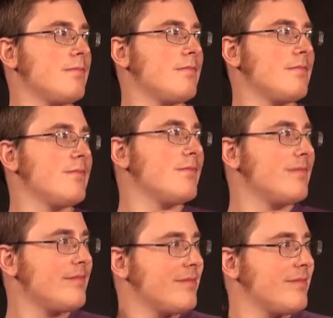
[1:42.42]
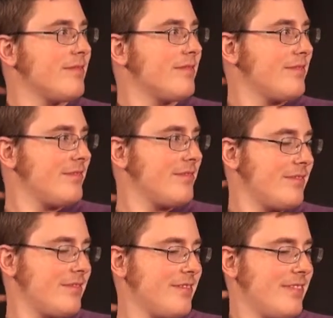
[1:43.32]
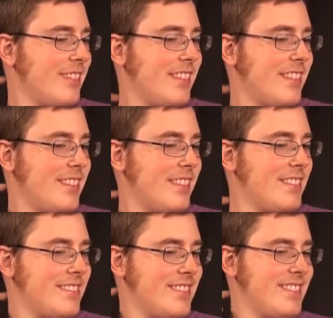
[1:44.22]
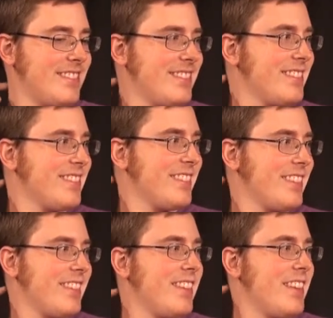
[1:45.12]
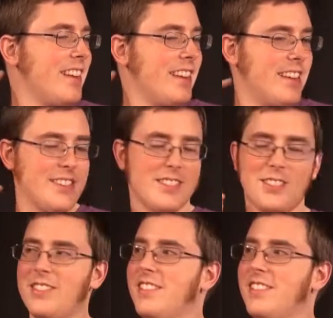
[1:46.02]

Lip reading: No words are spoken by the person on screen.